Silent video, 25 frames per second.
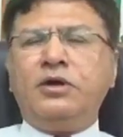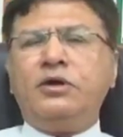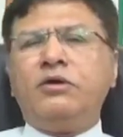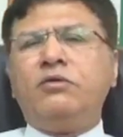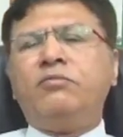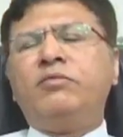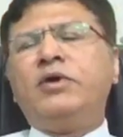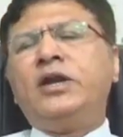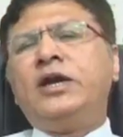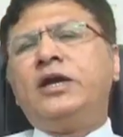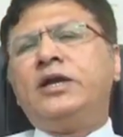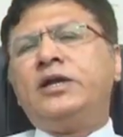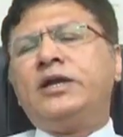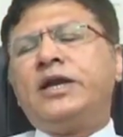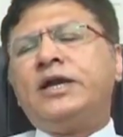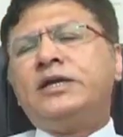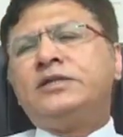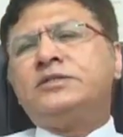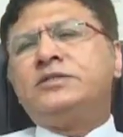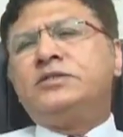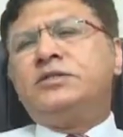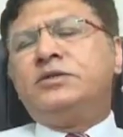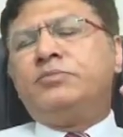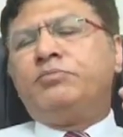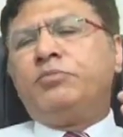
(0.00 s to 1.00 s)
when it
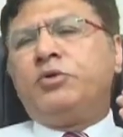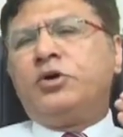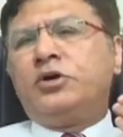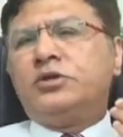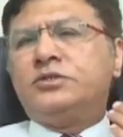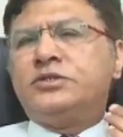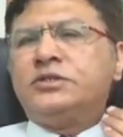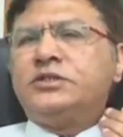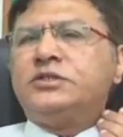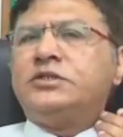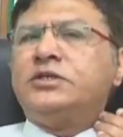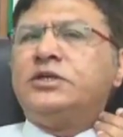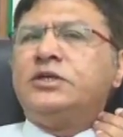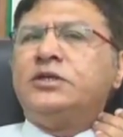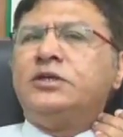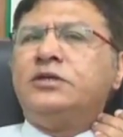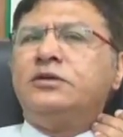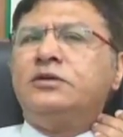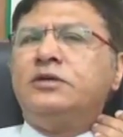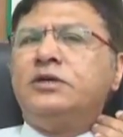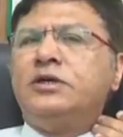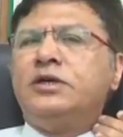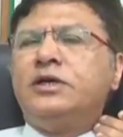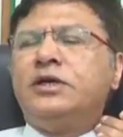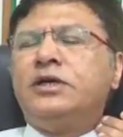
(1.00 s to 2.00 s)
gets
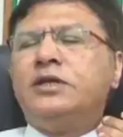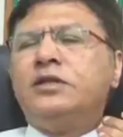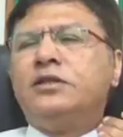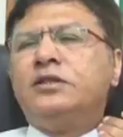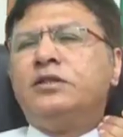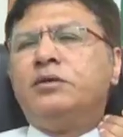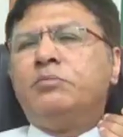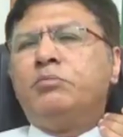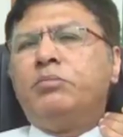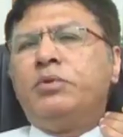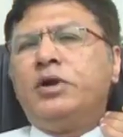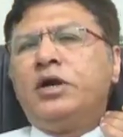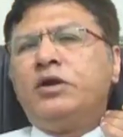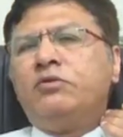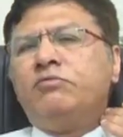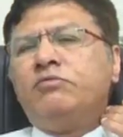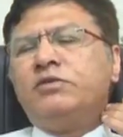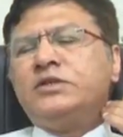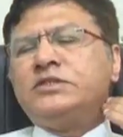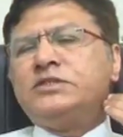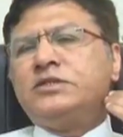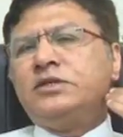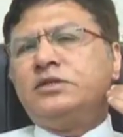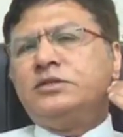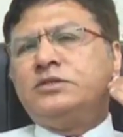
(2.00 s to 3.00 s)
deposited in the blood
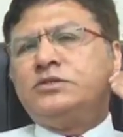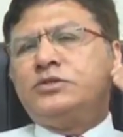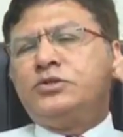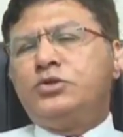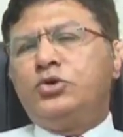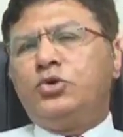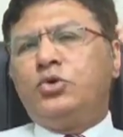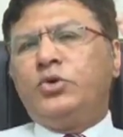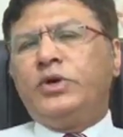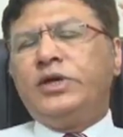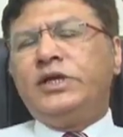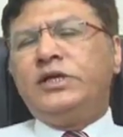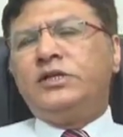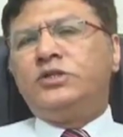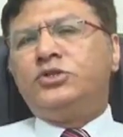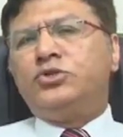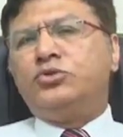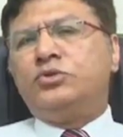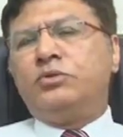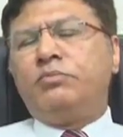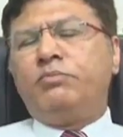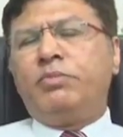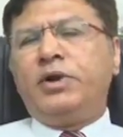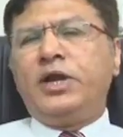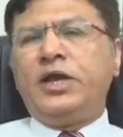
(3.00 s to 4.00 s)
vessels going
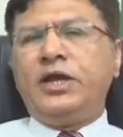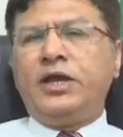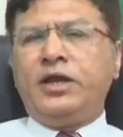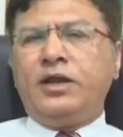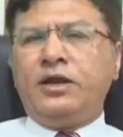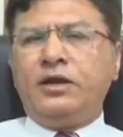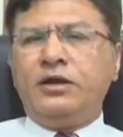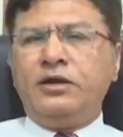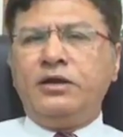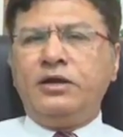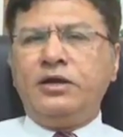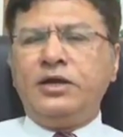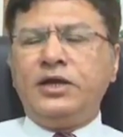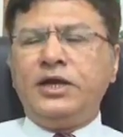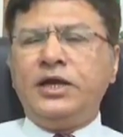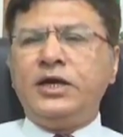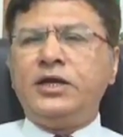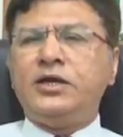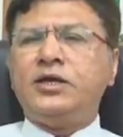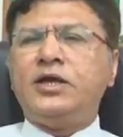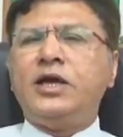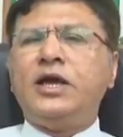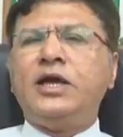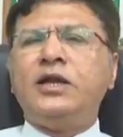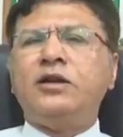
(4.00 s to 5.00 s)
to the brain,
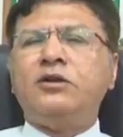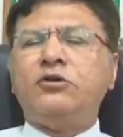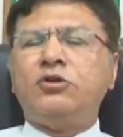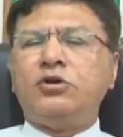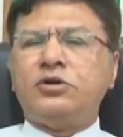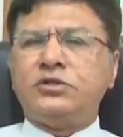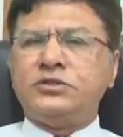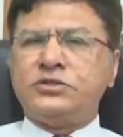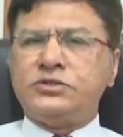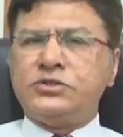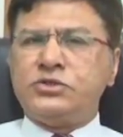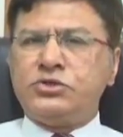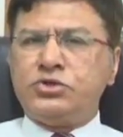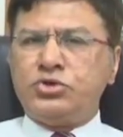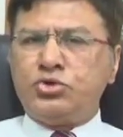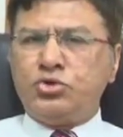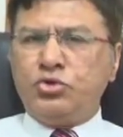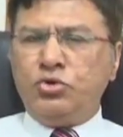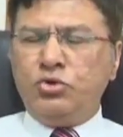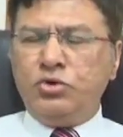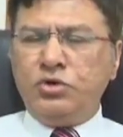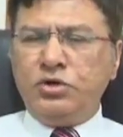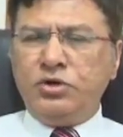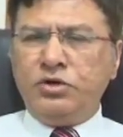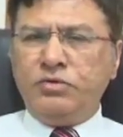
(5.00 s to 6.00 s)
it can cause
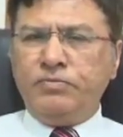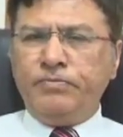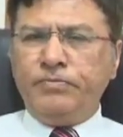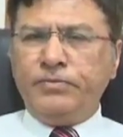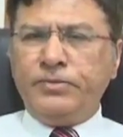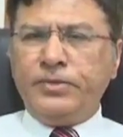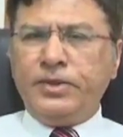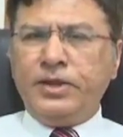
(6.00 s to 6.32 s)
stroke.